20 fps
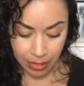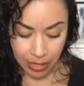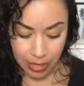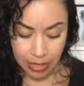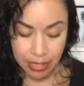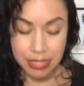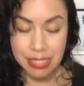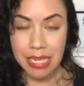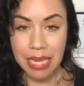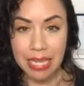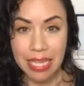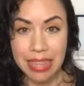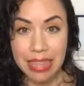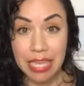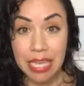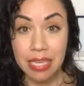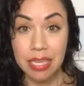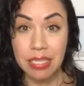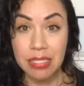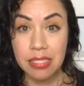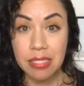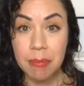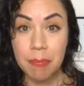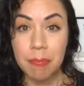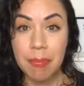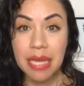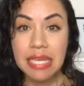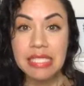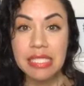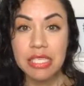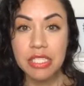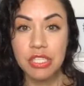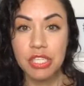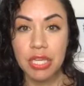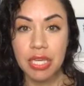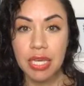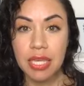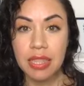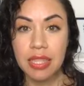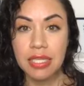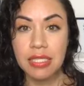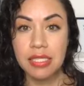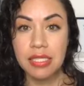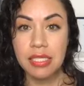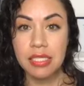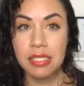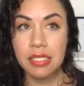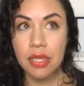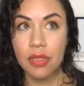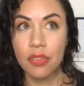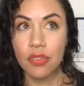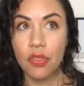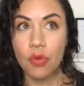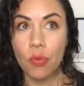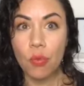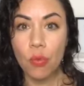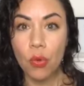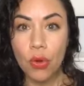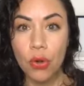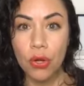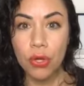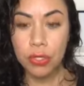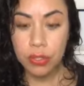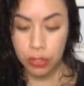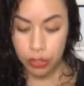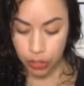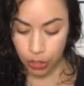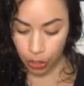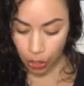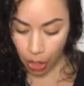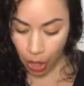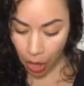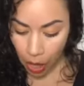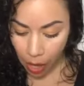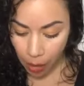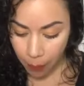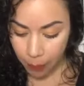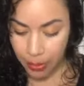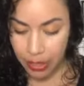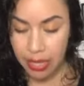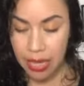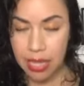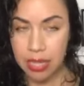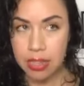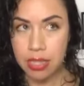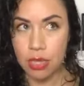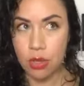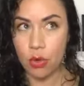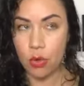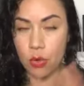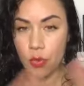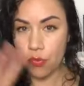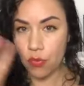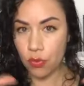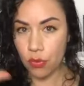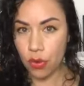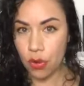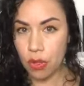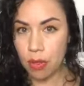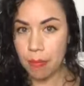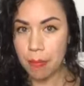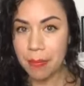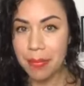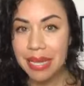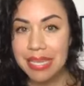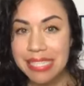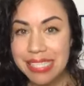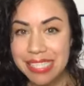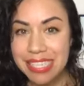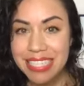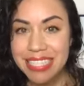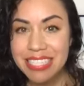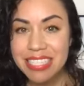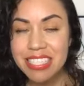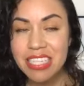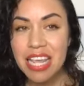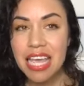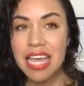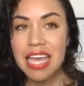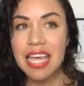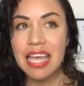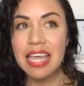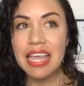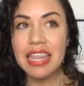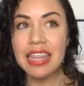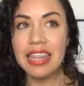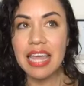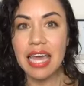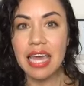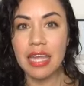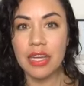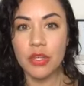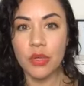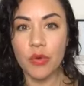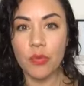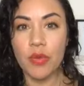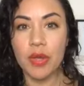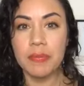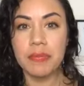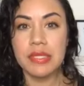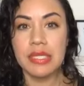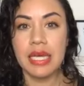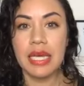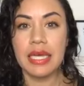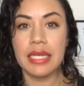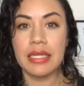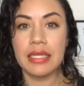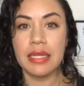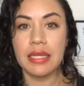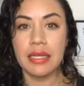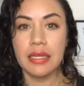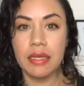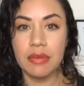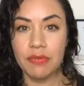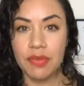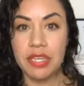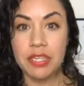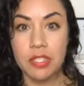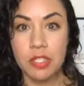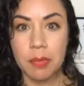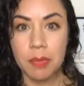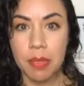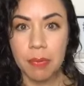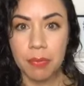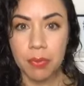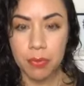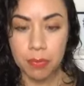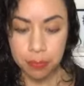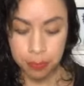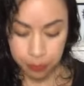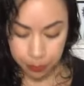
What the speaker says: Second thing is the messaging. This is the words, the copy, and the overall message that your website conveys to people.